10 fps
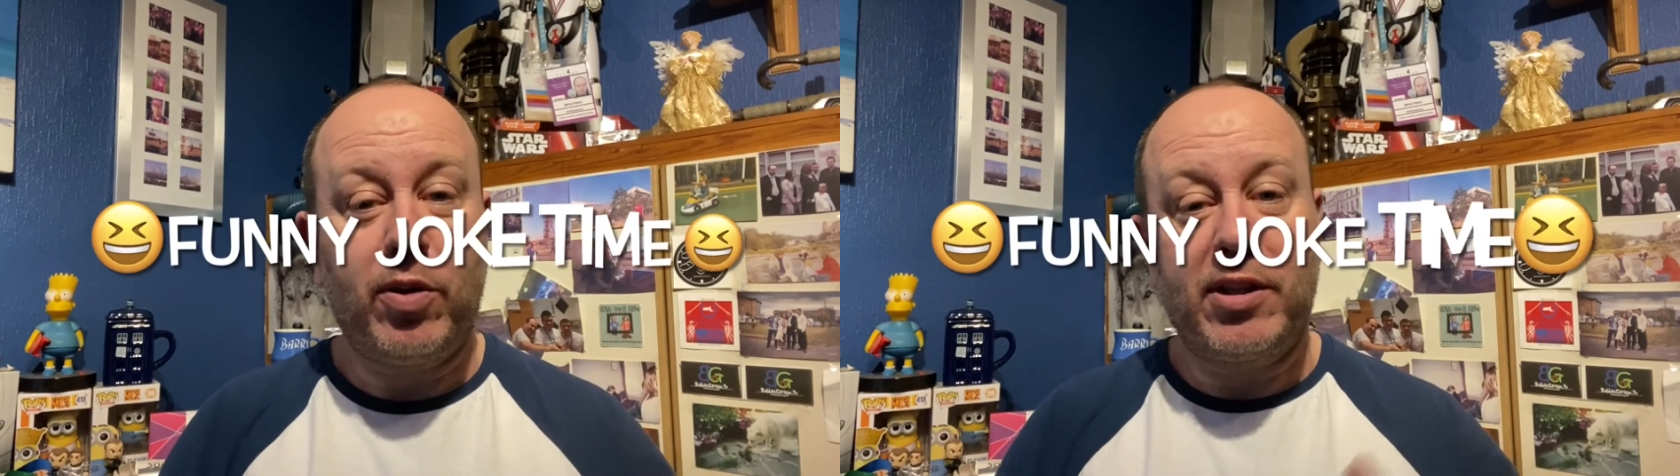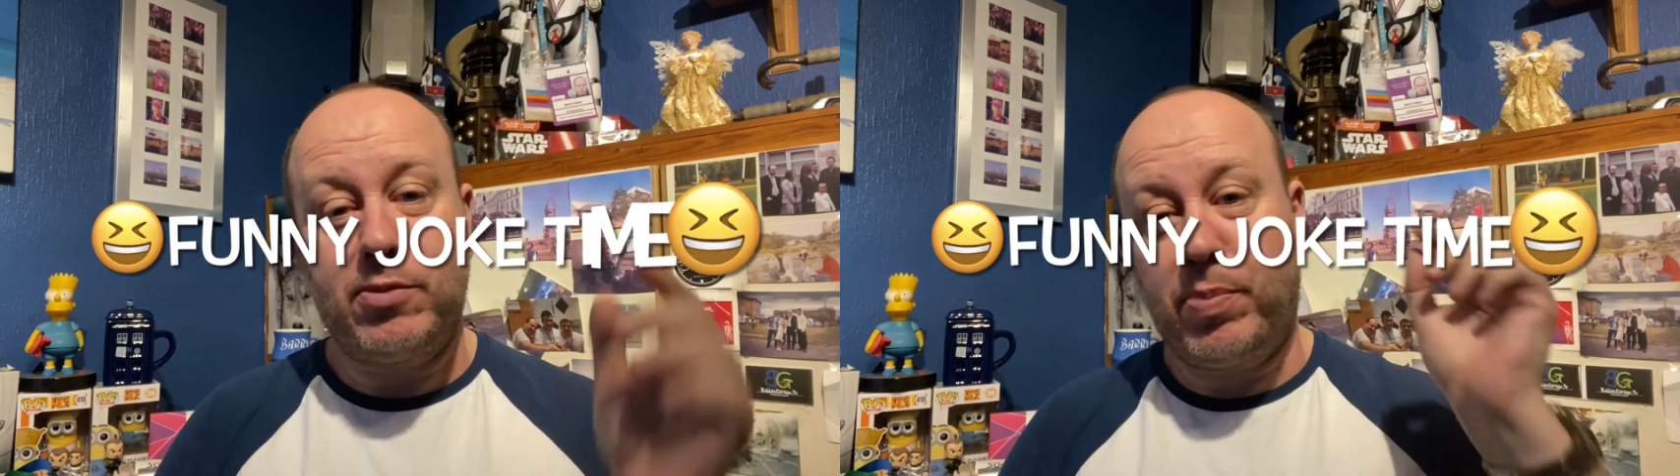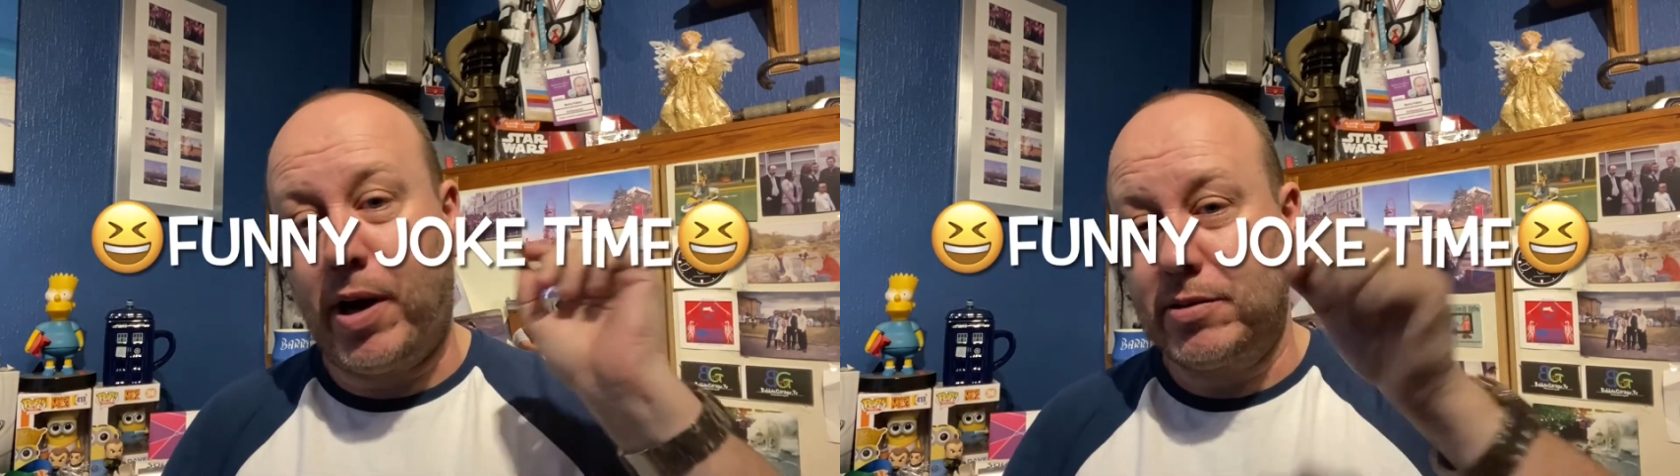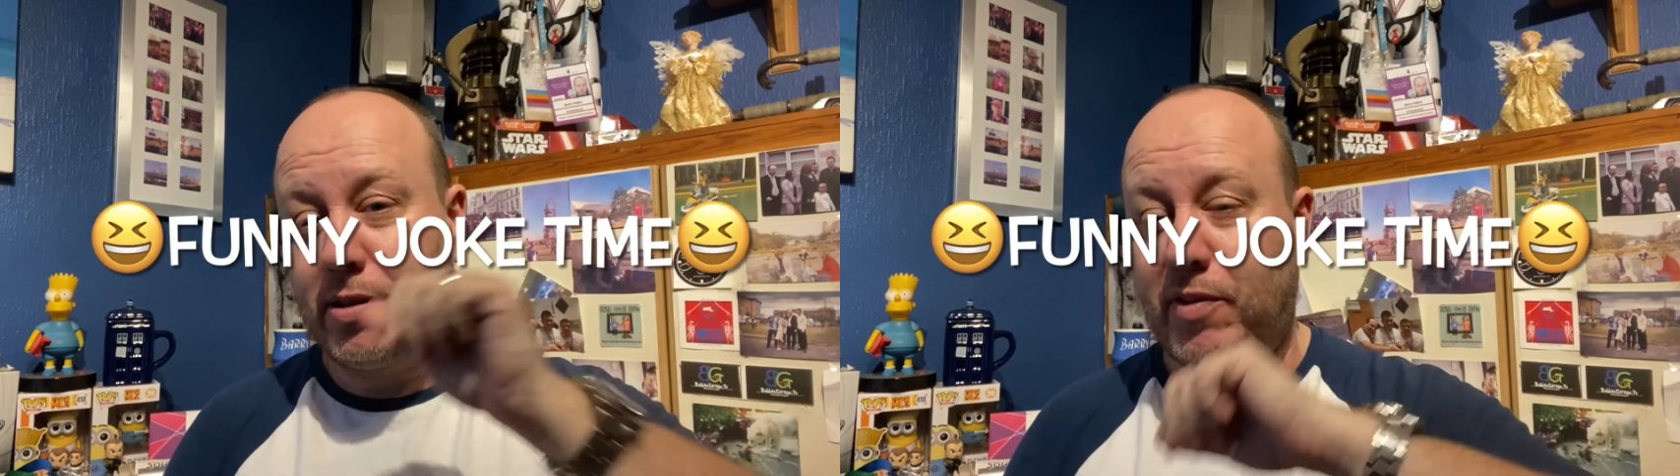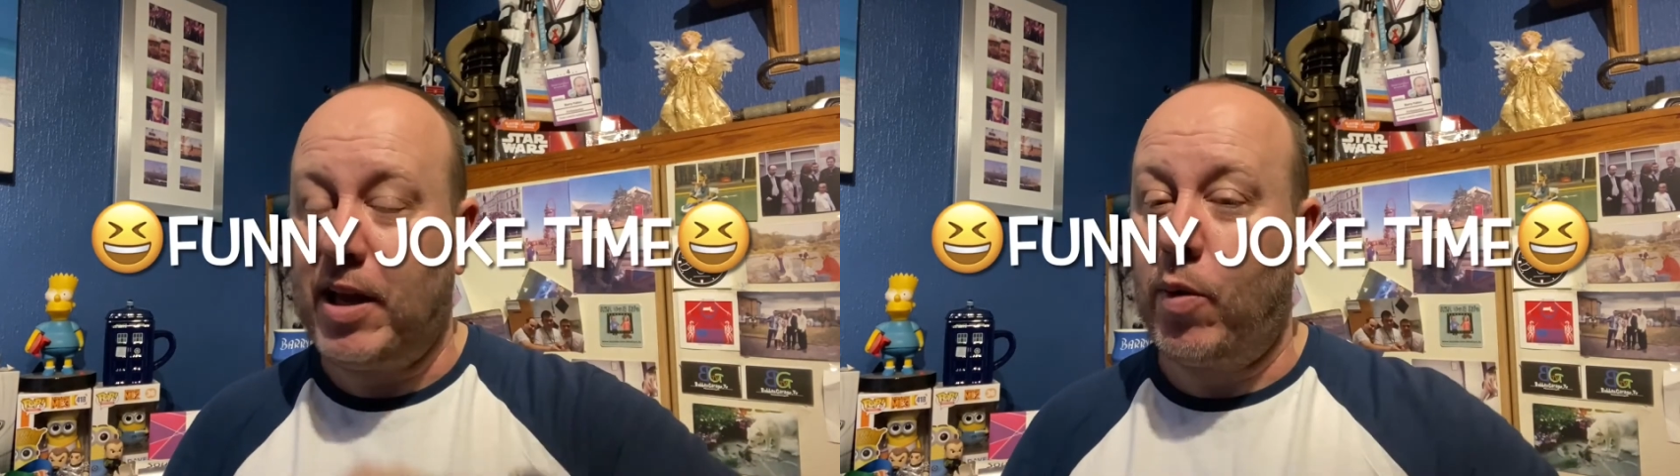This part of the
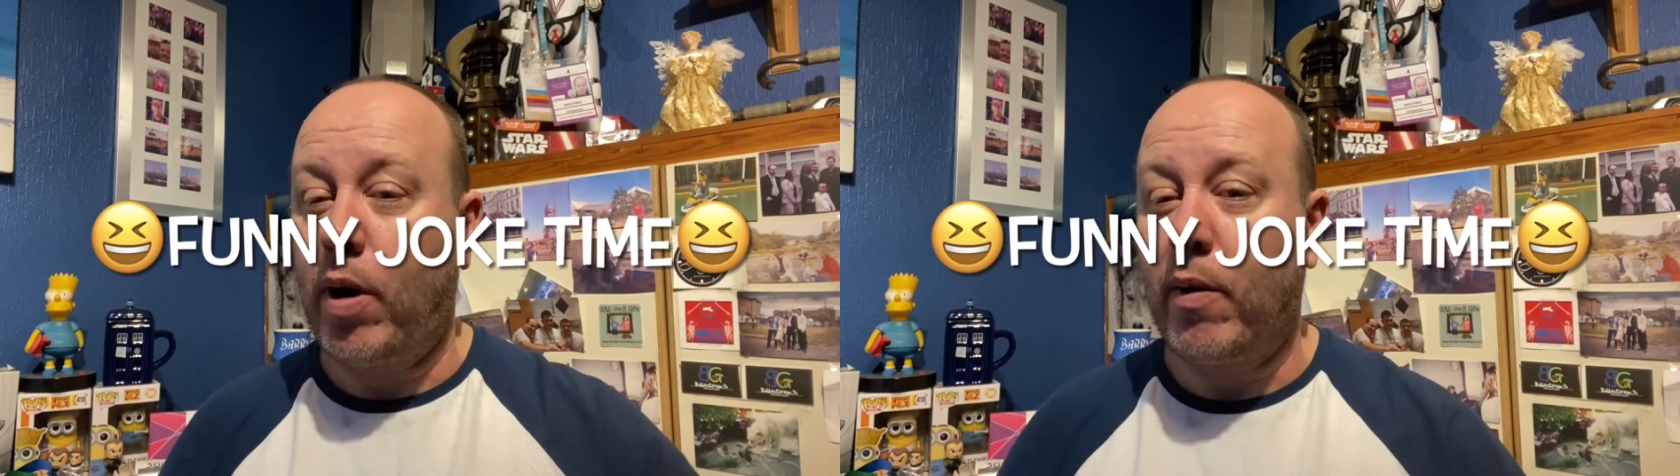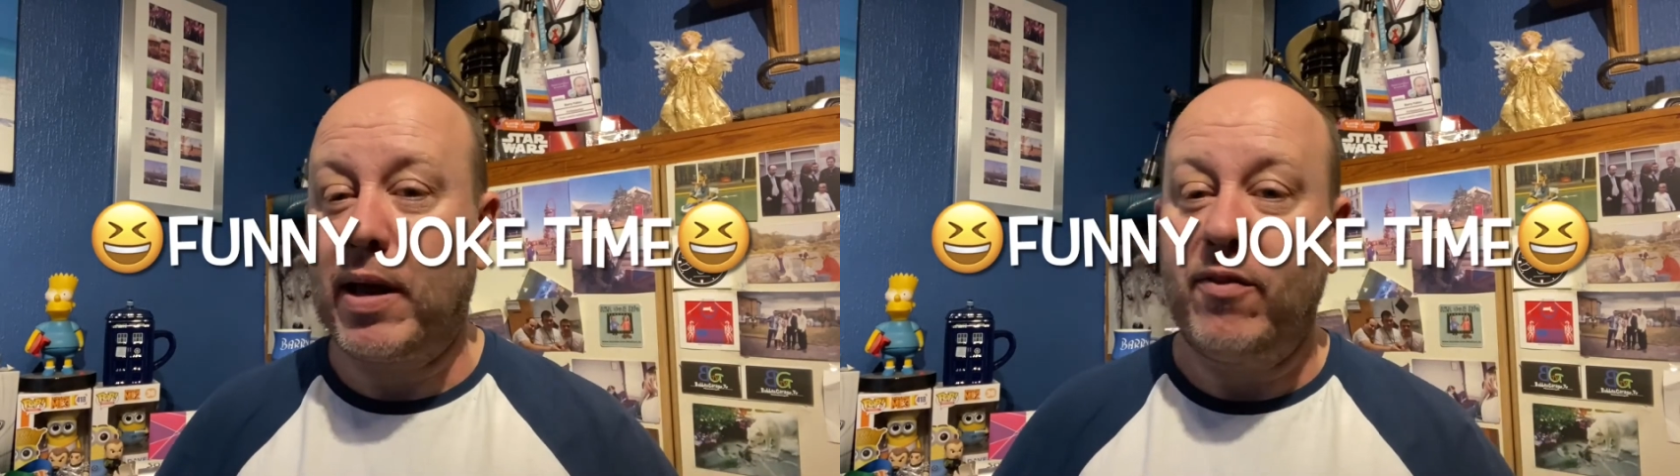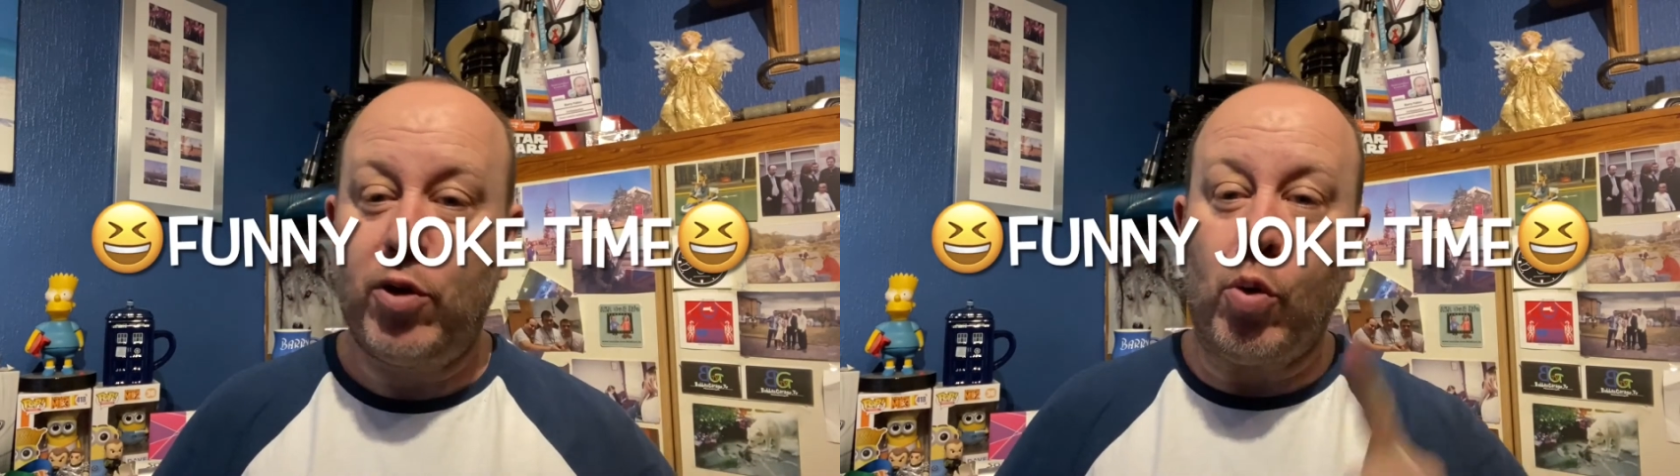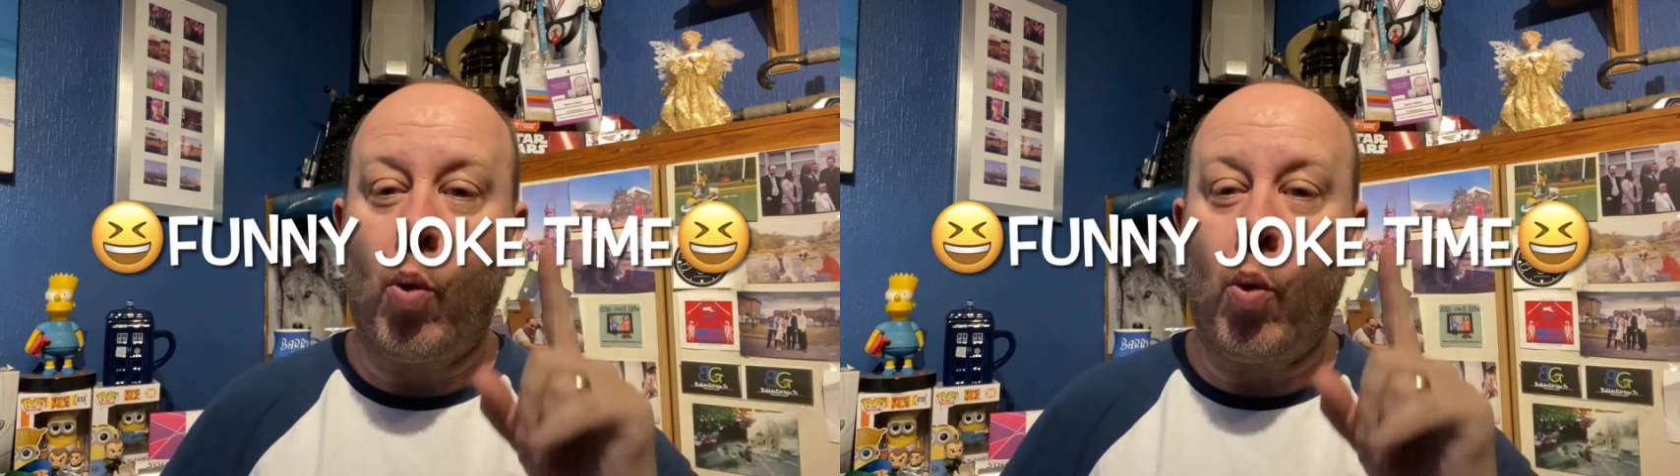video I'll give you